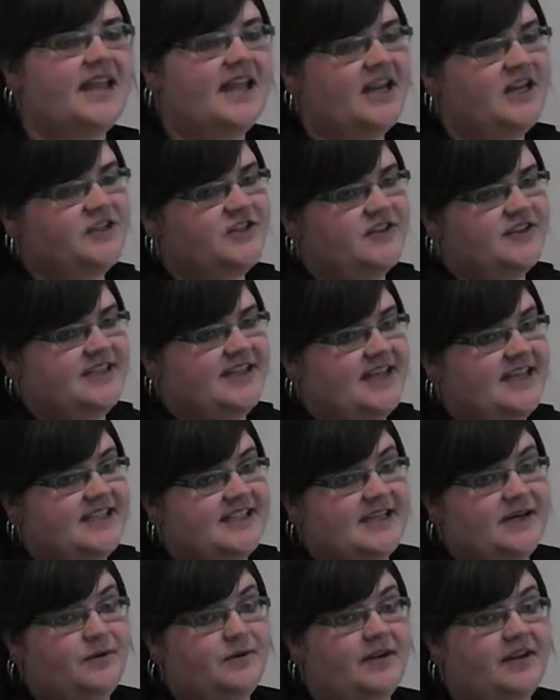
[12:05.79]
each of the
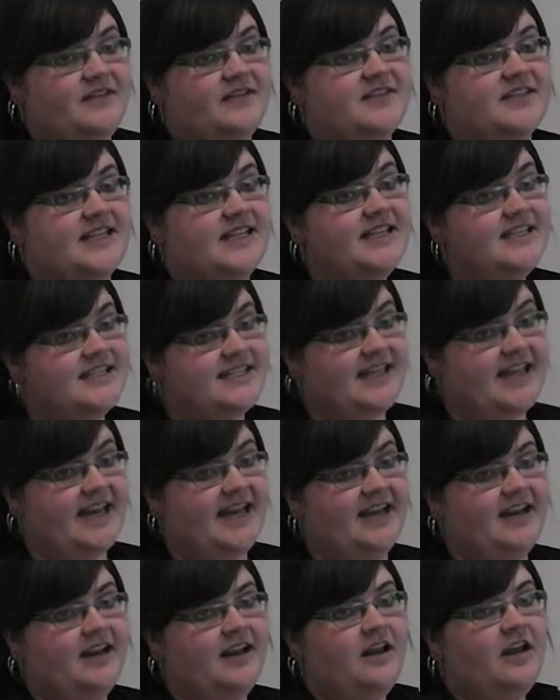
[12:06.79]
testing will give us
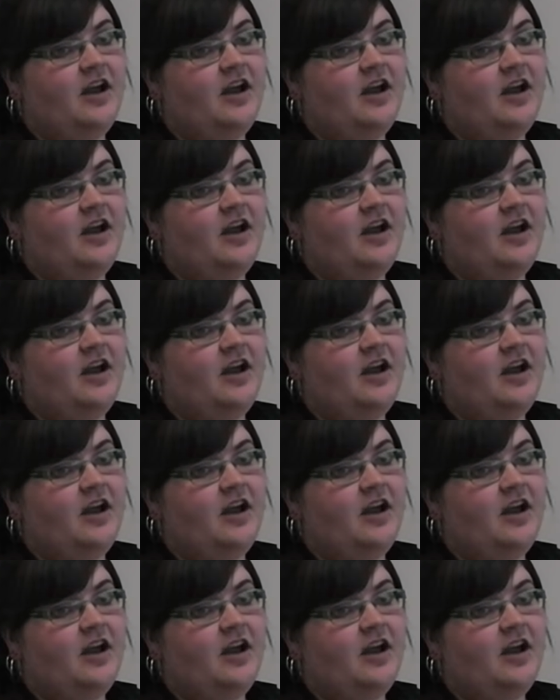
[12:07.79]
insight